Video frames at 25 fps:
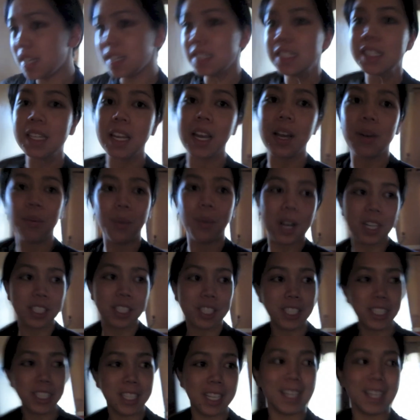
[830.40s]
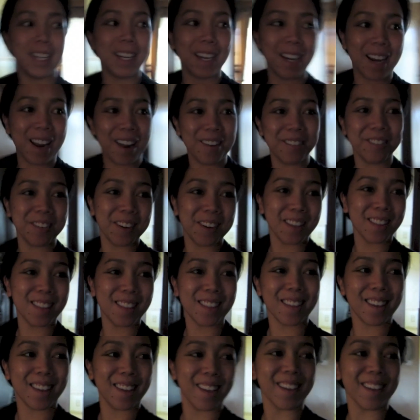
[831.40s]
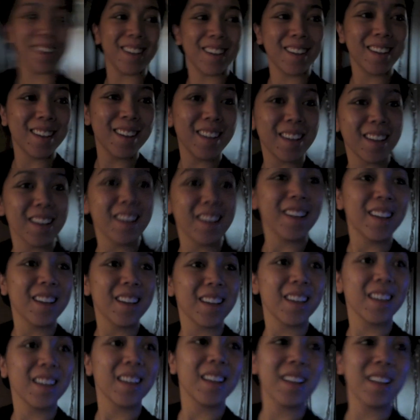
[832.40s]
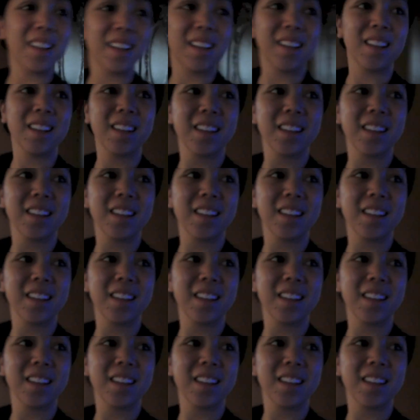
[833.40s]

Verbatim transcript: crazy. I watched it and everything. are the